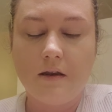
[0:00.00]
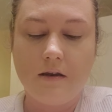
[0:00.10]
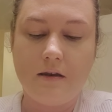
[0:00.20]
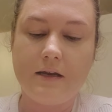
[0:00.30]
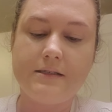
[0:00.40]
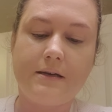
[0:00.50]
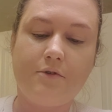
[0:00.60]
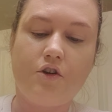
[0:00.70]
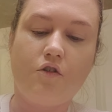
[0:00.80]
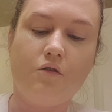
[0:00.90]
Next, I'm
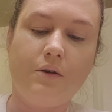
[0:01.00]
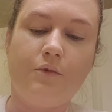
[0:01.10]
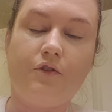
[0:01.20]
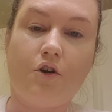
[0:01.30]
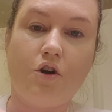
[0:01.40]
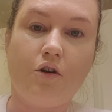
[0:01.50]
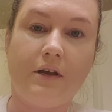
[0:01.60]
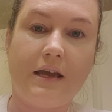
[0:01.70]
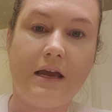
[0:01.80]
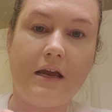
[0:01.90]
going to go in with the Hard
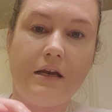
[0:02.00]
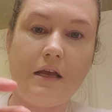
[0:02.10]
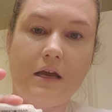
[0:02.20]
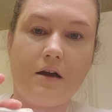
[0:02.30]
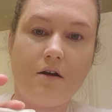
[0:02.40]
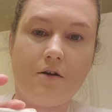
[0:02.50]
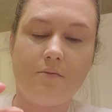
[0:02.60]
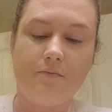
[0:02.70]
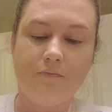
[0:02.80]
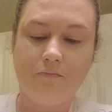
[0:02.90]
Candy
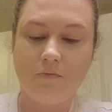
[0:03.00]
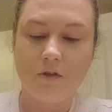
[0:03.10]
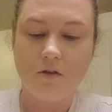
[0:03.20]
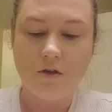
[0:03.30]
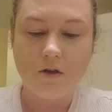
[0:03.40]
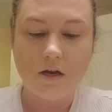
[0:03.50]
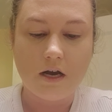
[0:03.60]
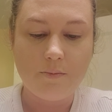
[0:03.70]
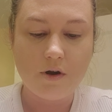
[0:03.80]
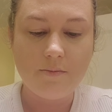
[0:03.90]
eye
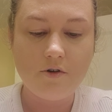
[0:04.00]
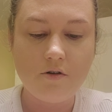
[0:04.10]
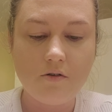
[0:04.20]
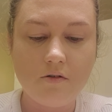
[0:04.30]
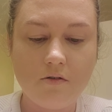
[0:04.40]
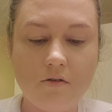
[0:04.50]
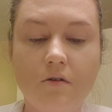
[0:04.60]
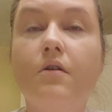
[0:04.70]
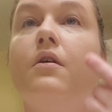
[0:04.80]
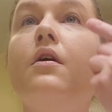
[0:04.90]
primer.
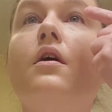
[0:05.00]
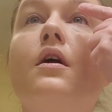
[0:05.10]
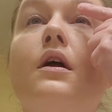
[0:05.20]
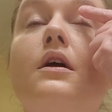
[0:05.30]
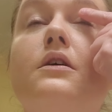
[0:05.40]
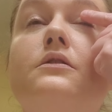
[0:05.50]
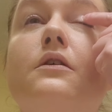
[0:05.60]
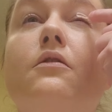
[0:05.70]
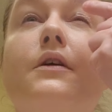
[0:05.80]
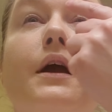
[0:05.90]

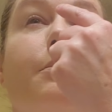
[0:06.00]
So yeah,